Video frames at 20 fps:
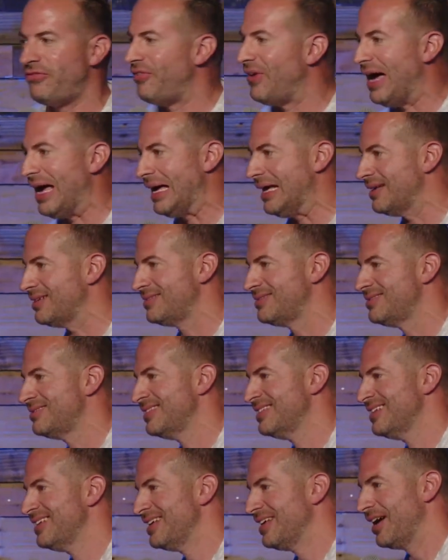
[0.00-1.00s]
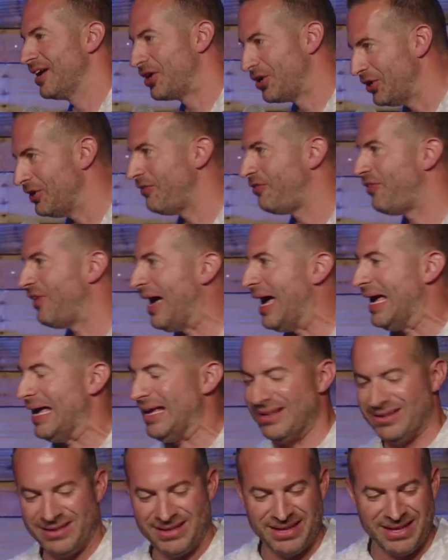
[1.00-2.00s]
fight, a good fight,
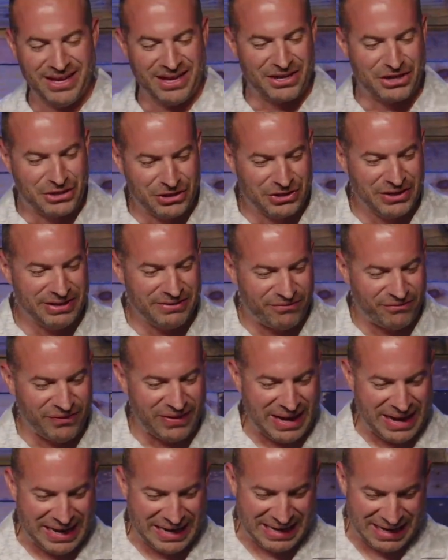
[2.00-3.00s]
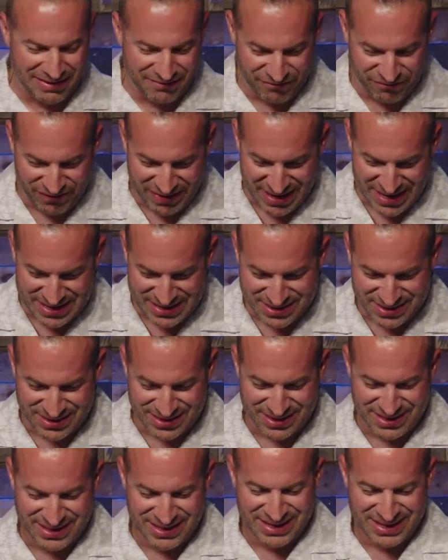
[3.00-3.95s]
a good fight of faith.